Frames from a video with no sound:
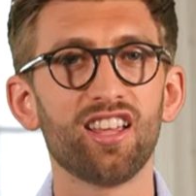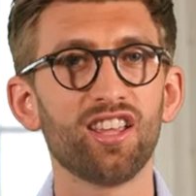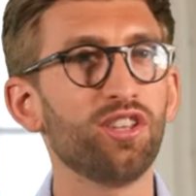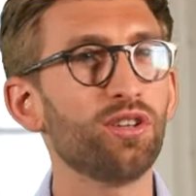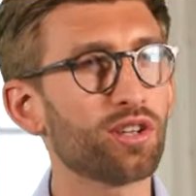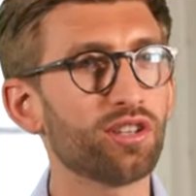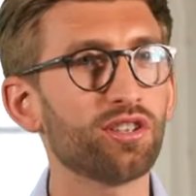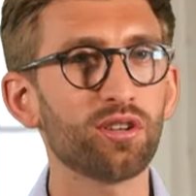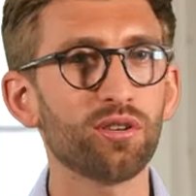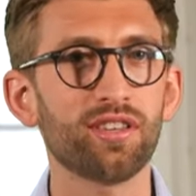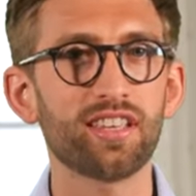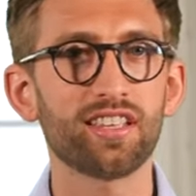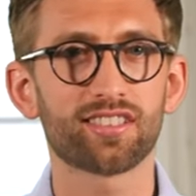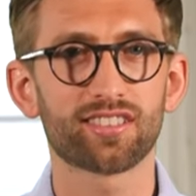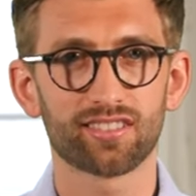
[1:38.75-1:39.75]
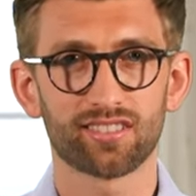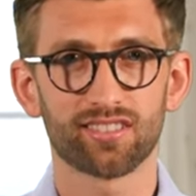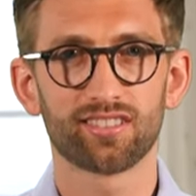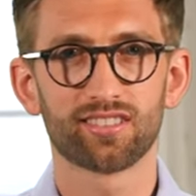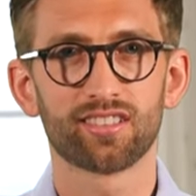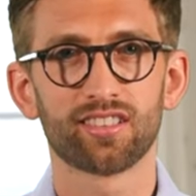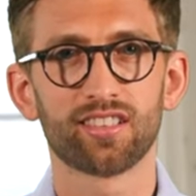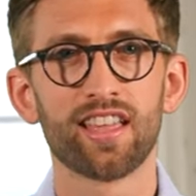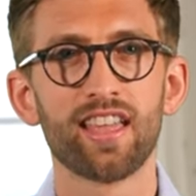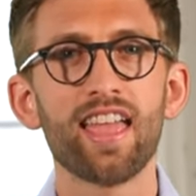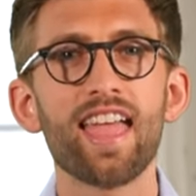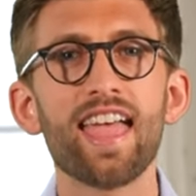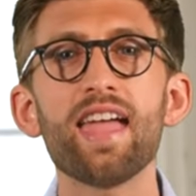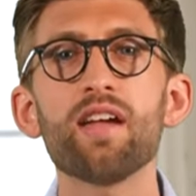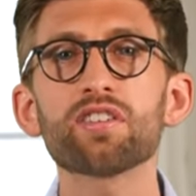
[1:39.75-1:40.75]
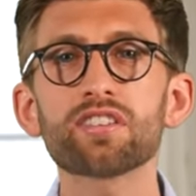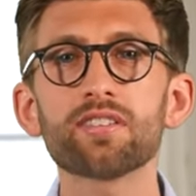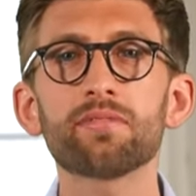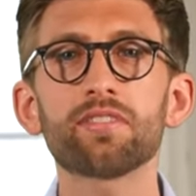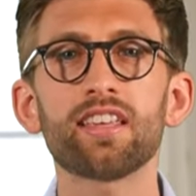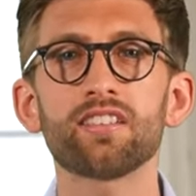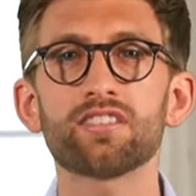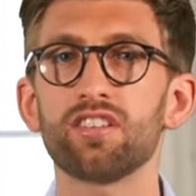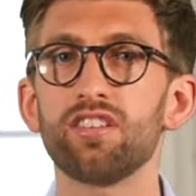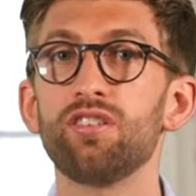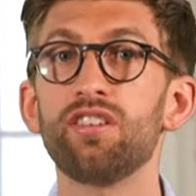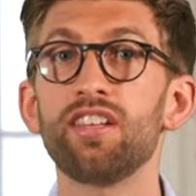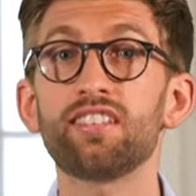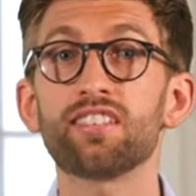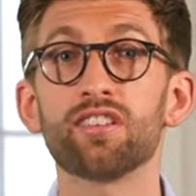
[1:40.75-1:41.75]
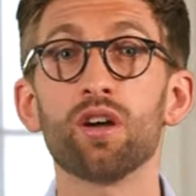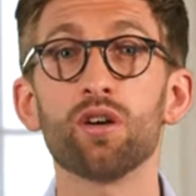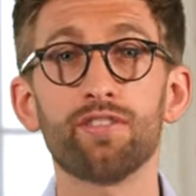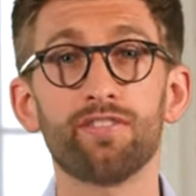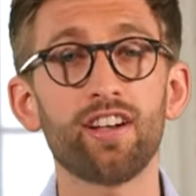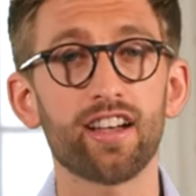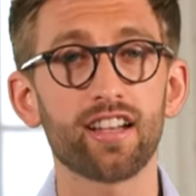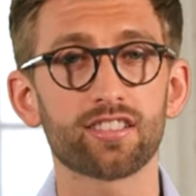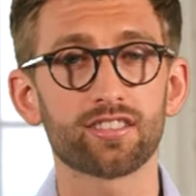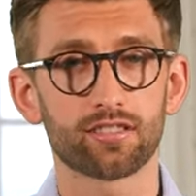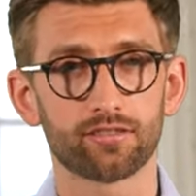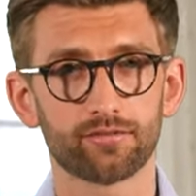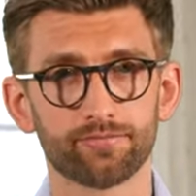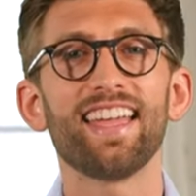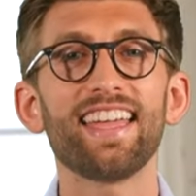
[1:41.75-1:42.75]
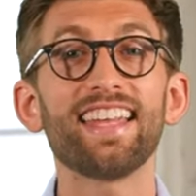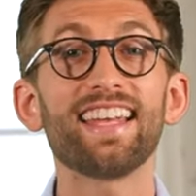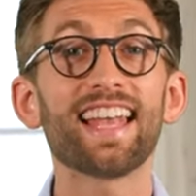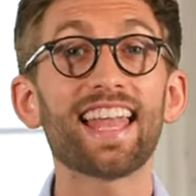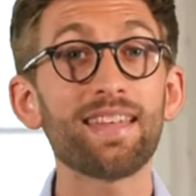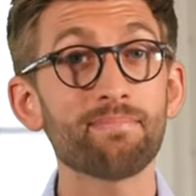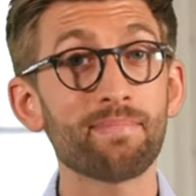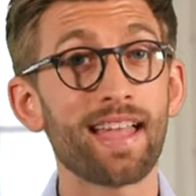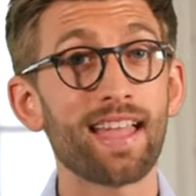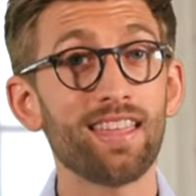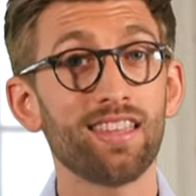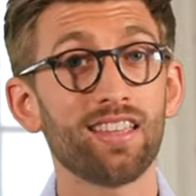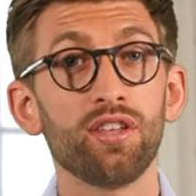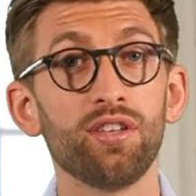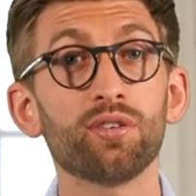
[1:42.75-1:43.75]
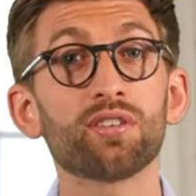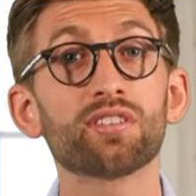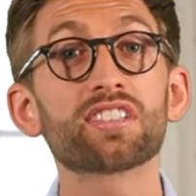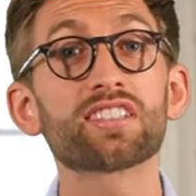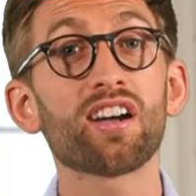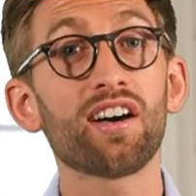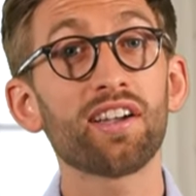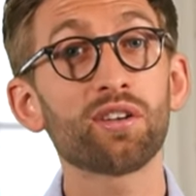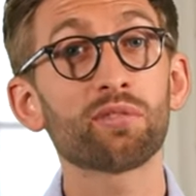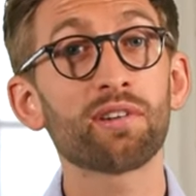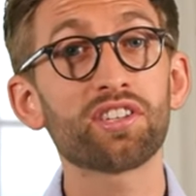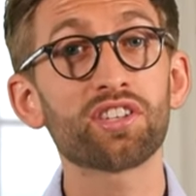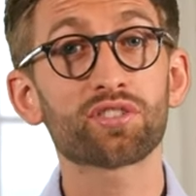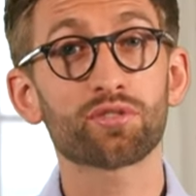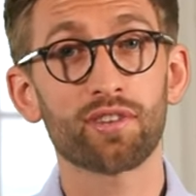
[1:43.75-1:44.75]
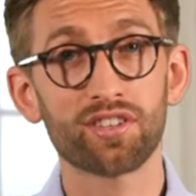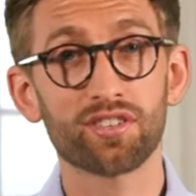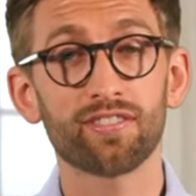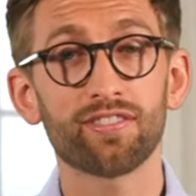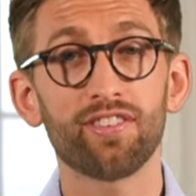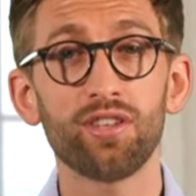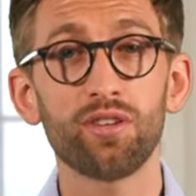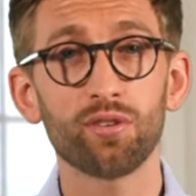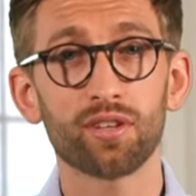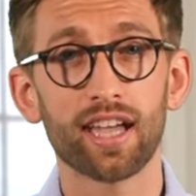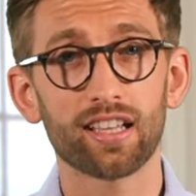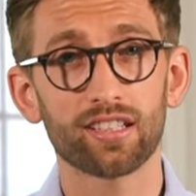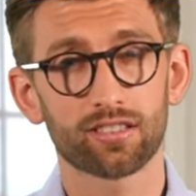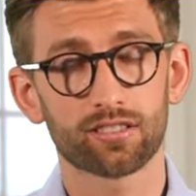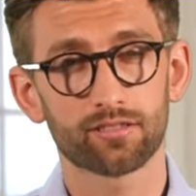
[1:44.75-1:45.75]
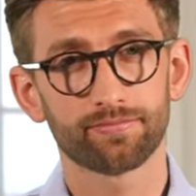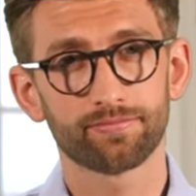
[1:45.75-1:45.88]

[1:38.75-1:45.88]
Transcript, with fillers: you can do this. Here are some things that you need to know first. In late May, you can start your registration for U C A S.